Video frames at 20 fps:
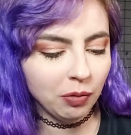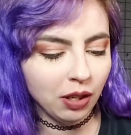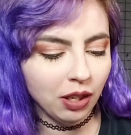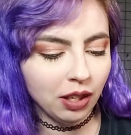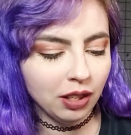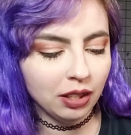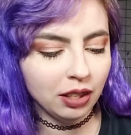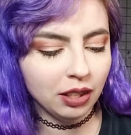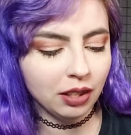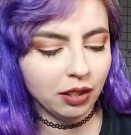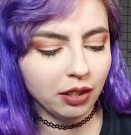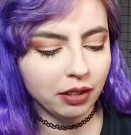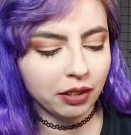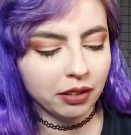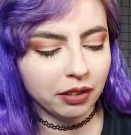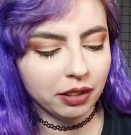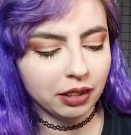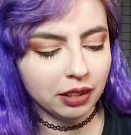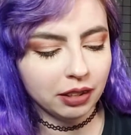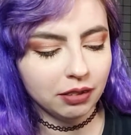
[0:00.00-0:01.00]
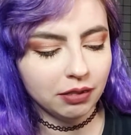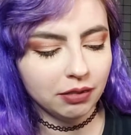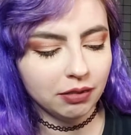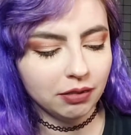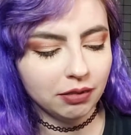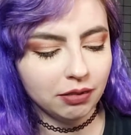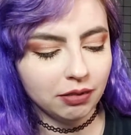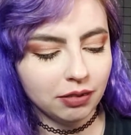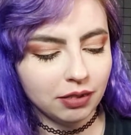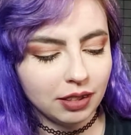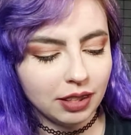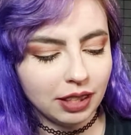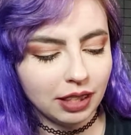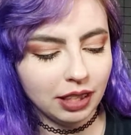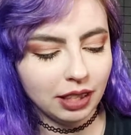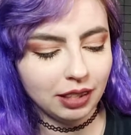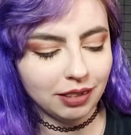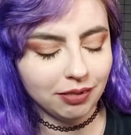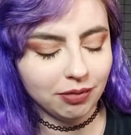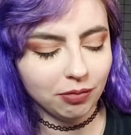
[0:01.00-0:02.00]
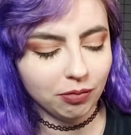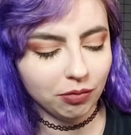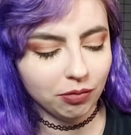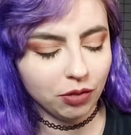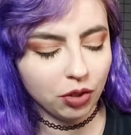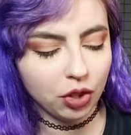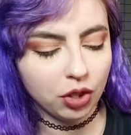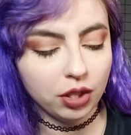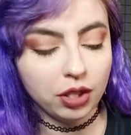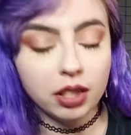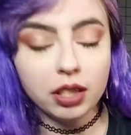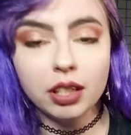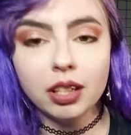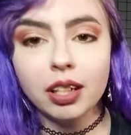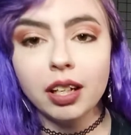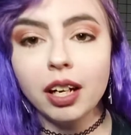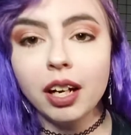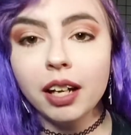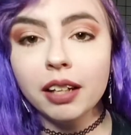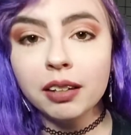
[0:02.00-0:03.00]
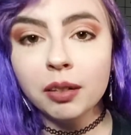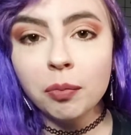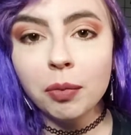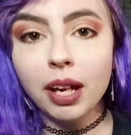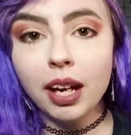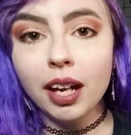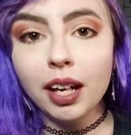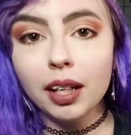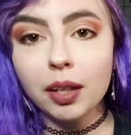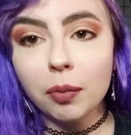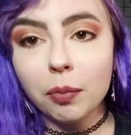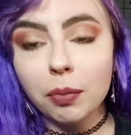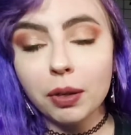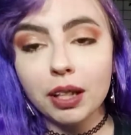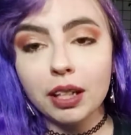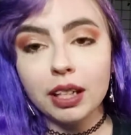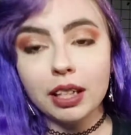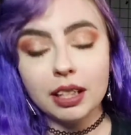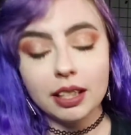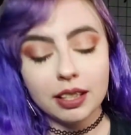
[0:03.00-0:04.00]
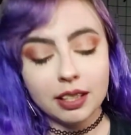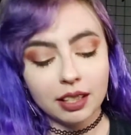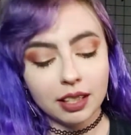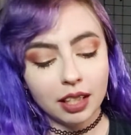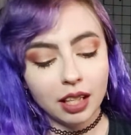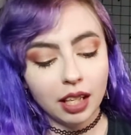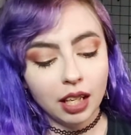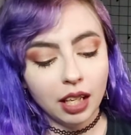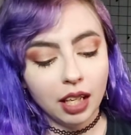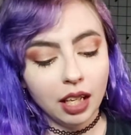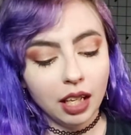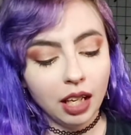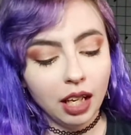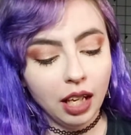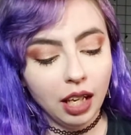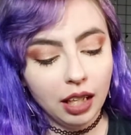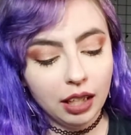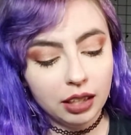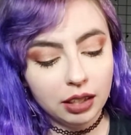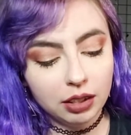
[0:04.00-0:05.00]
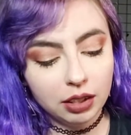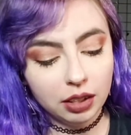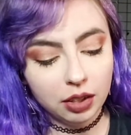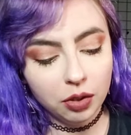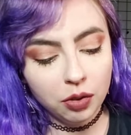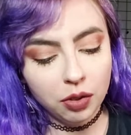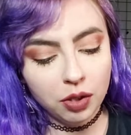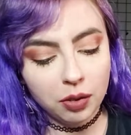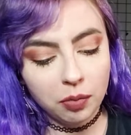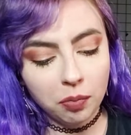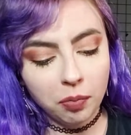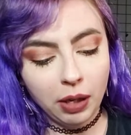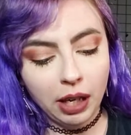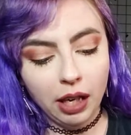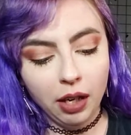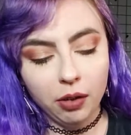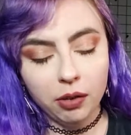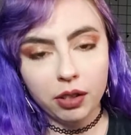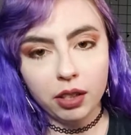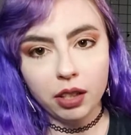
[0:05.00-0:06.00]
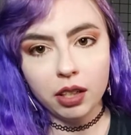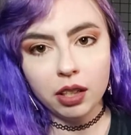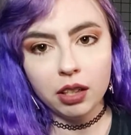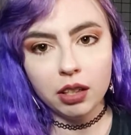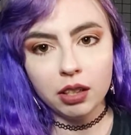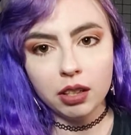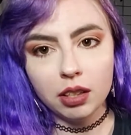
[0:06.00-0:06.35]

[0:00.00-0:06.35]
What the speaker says: on it other than saying sheer on the back, but it's a loose powder